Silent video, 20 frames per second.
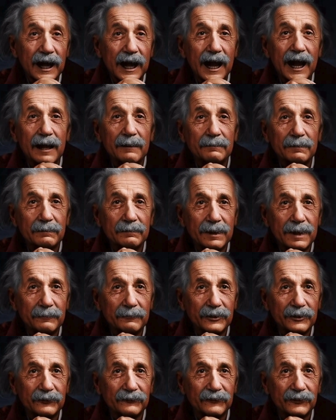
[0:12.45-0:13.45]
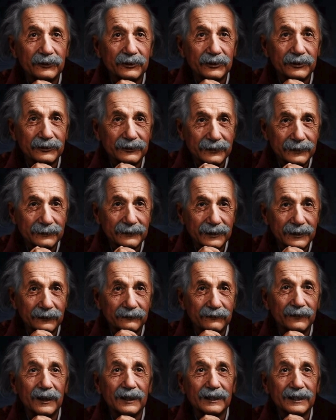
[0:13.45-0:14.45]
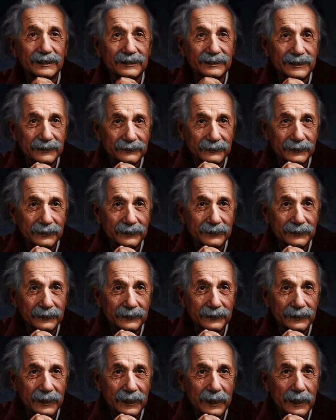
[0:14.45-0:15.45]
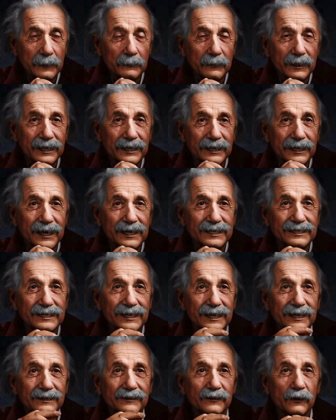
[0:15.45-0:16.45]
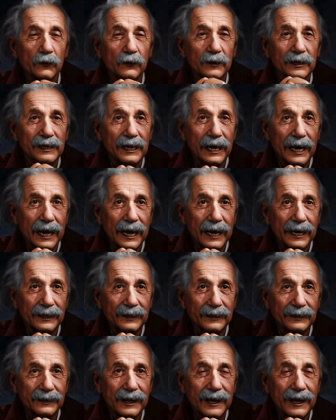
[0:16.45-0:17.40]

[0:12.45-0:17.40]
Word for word: I am remembered for the theory of relativity, but in 1939,